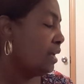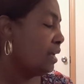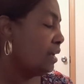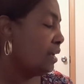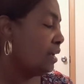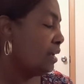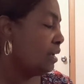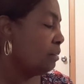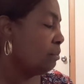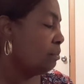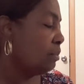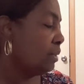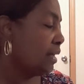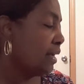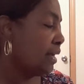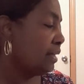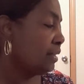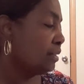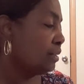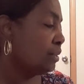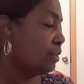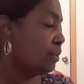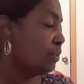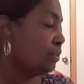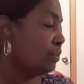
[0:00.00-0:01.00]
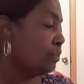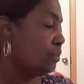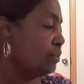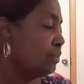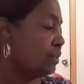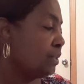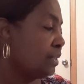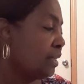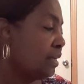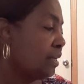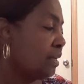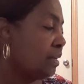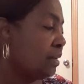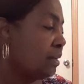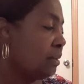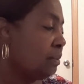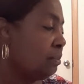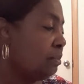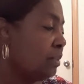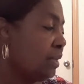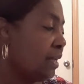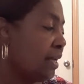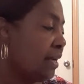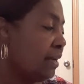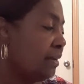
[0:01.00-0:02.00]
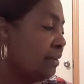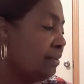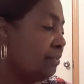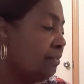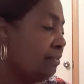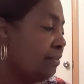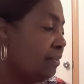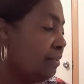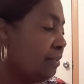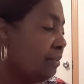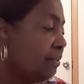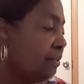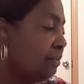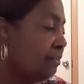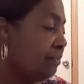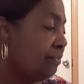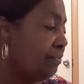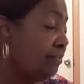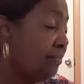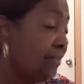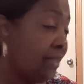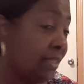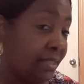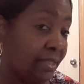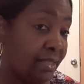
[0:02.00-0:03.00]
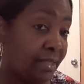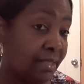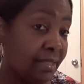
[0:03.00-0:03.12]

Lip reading: a black nose, and a black feet.